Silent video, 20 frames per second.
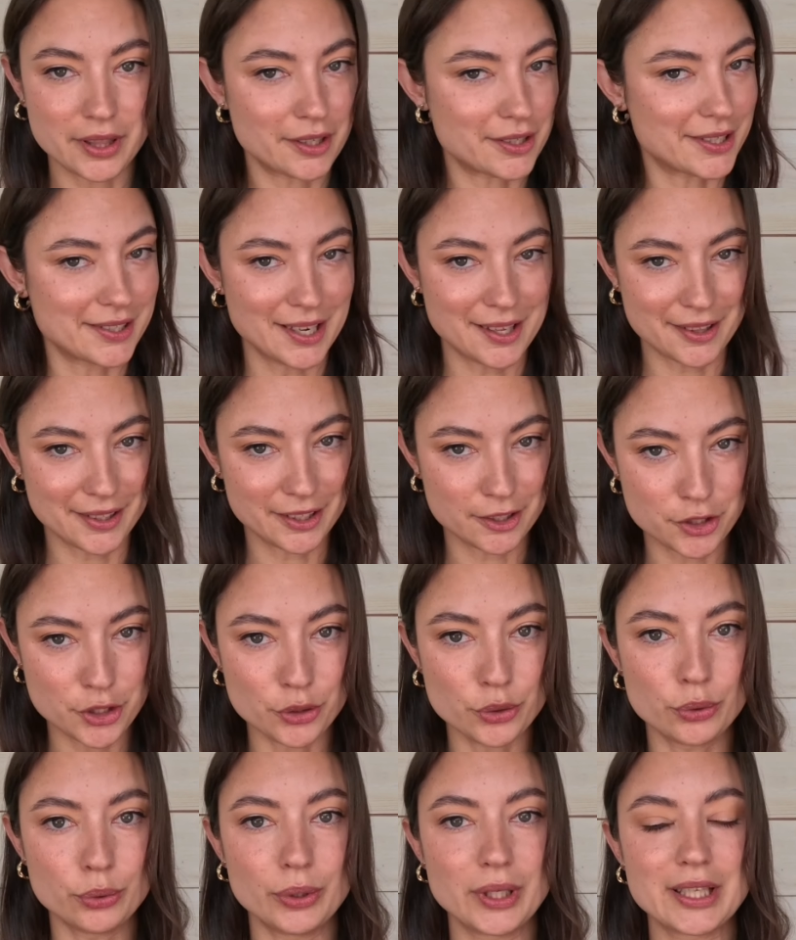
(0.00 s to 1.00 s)
There's nothing
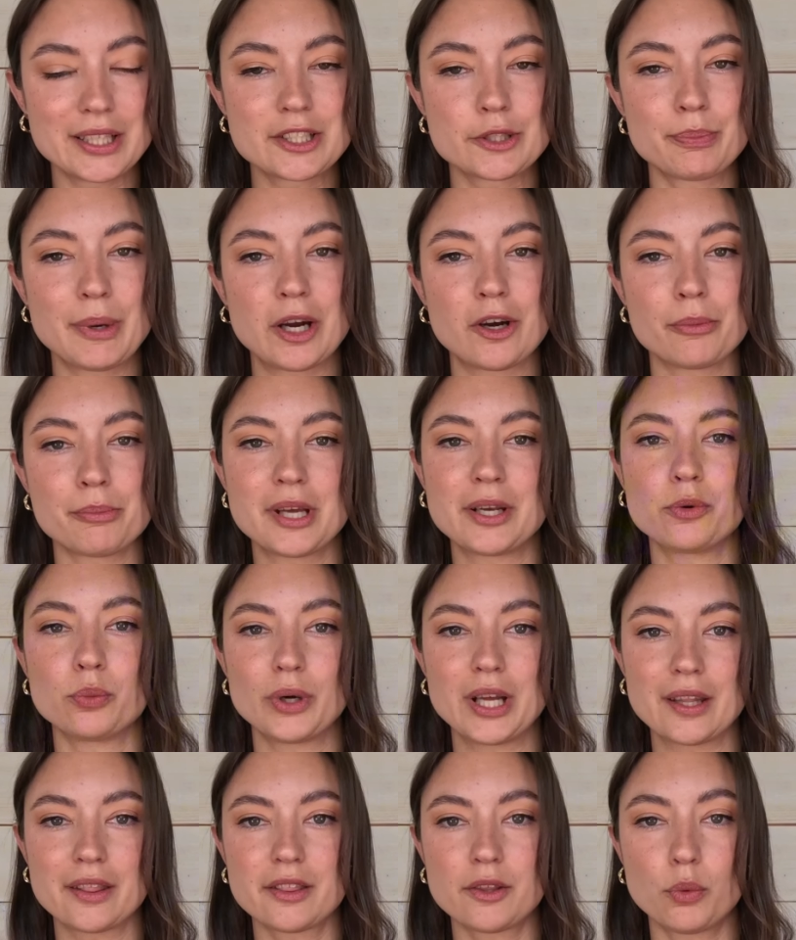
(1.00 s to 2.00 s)
to experiment
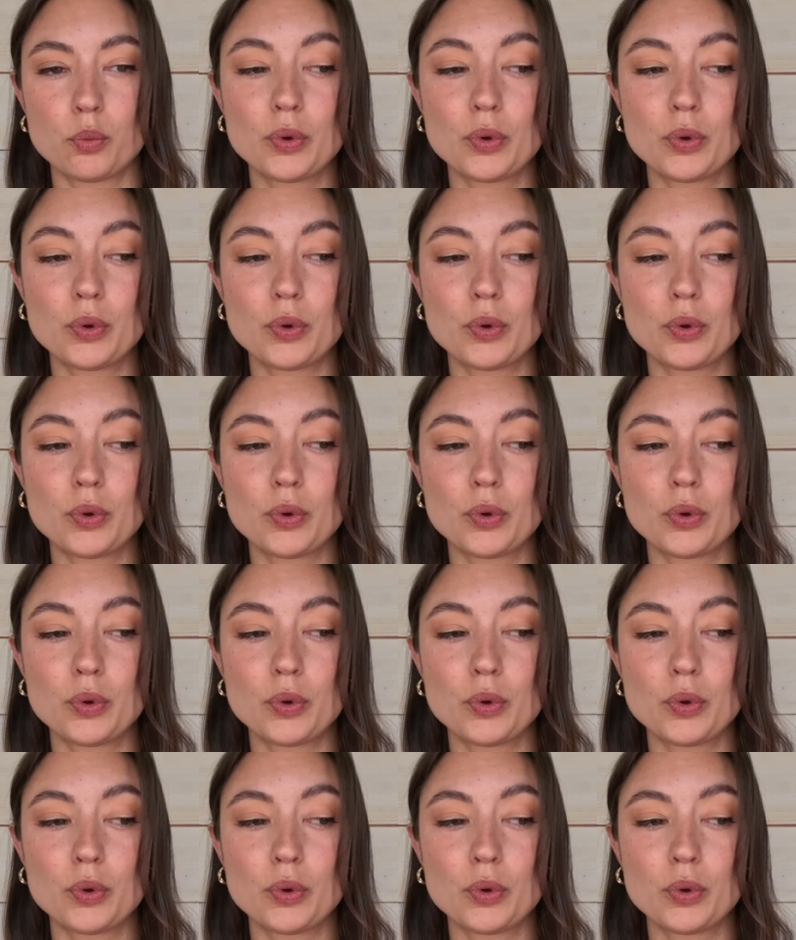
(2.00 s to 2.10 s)
with.